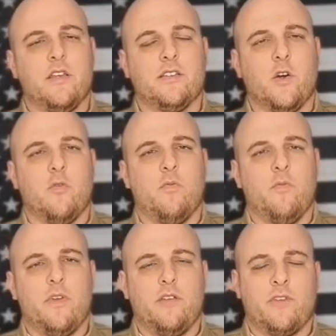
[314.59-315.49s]
So
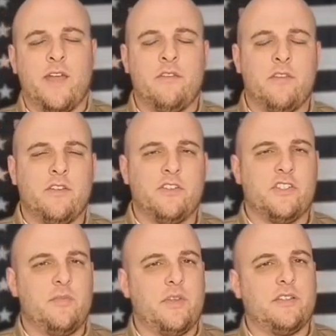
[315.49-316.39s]
rather than
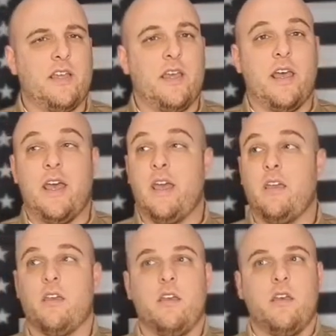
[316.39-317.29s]
just simply saying,
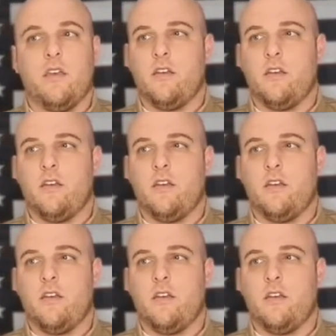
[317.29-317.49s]
hey,